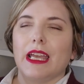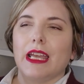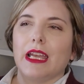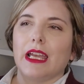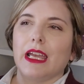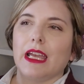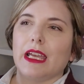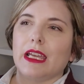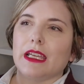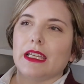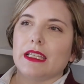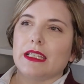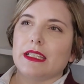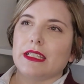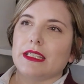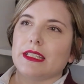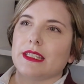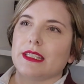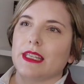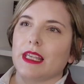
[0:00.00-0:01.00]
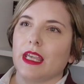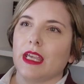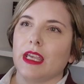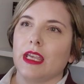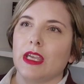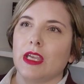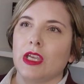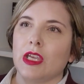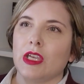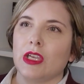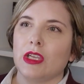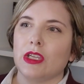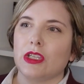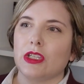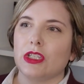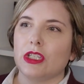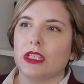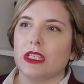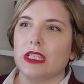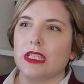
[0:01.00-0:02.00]
as
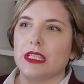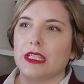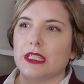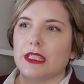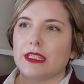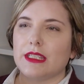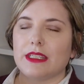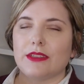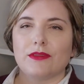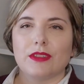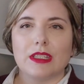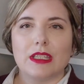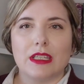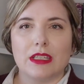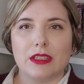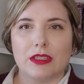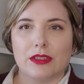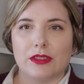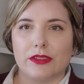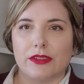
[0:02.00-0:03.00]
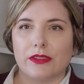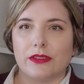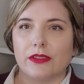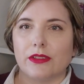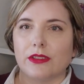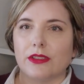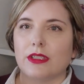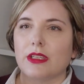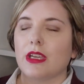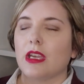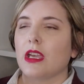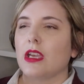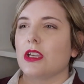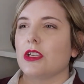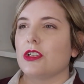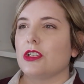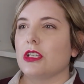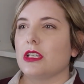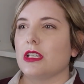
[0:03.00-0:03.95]
she is 17 years old. She